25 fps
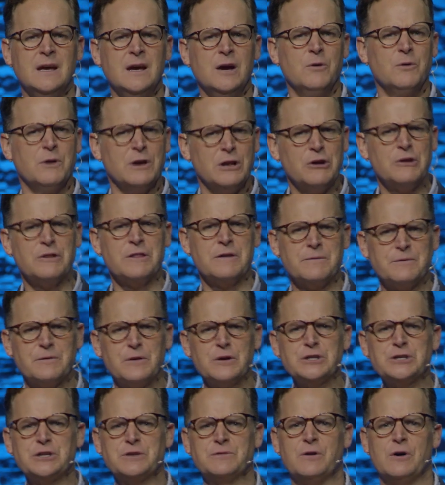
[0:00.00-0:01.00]
We learn that,
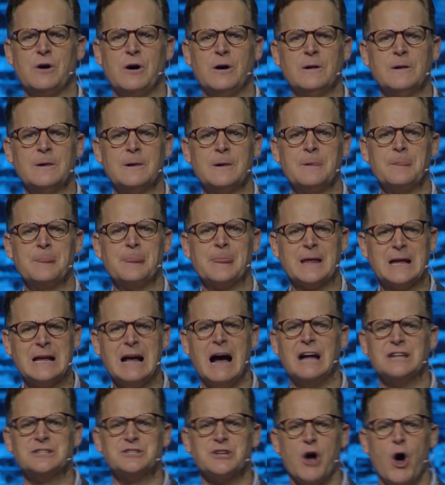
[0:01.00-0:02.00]
first of all, that
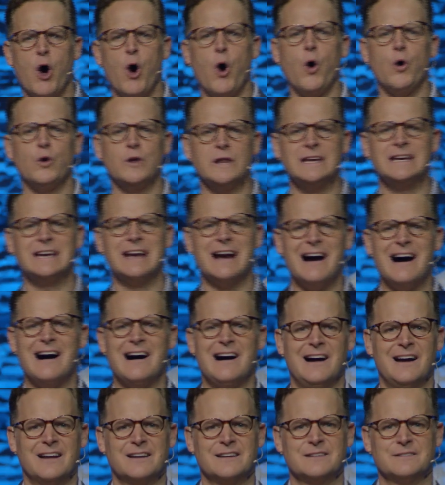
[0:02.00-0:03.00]
God's a holy
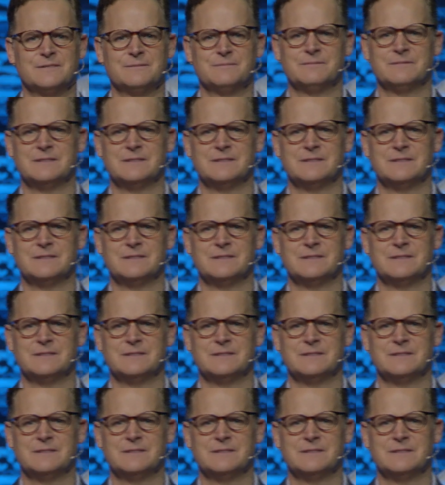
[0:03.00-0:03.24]
God.